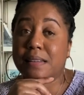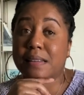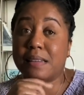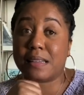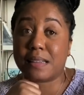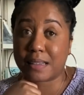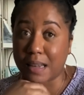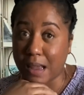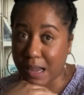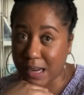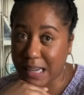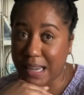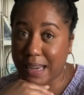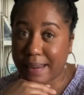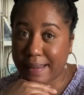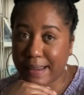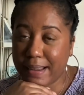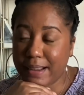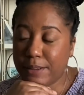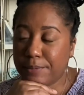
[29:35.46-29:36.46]

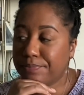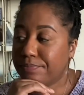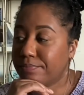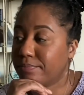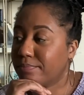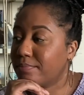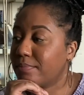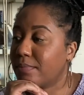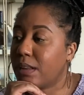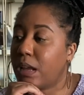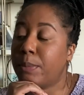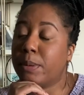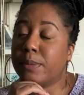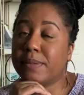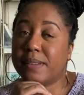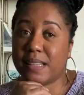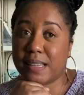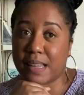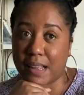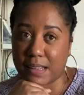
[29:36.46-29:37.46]
stunning. I'm
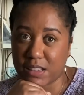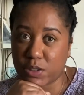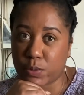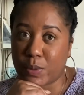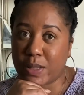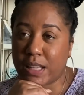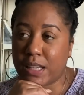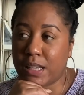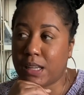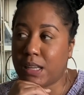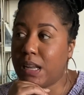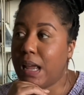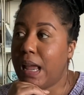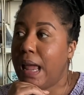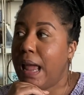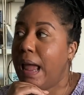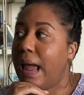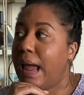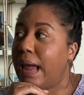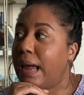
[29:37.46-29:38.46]
obsessed with it,
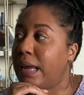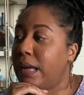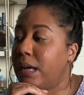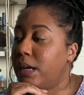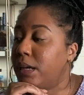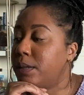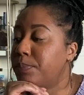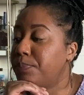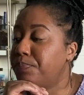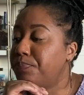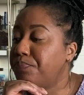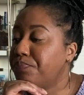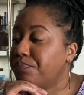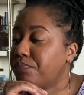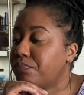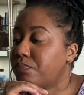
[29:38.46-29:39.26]
and